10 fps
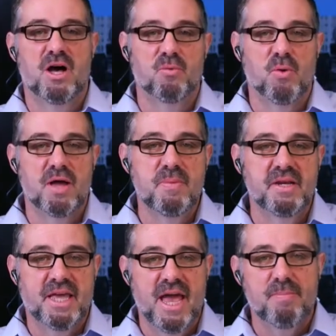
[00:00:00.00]

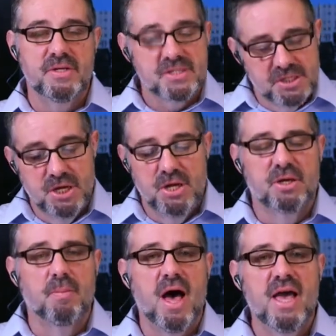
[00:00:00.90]
Redmond campus,
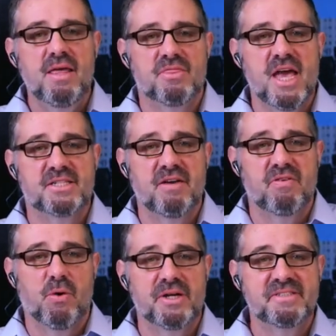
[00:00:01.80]
goodbye. Thanks,
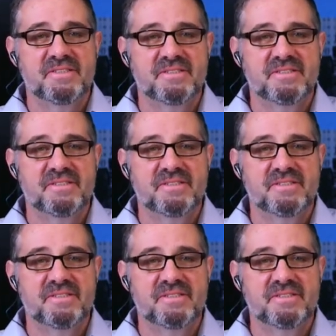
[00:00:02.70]
everyone.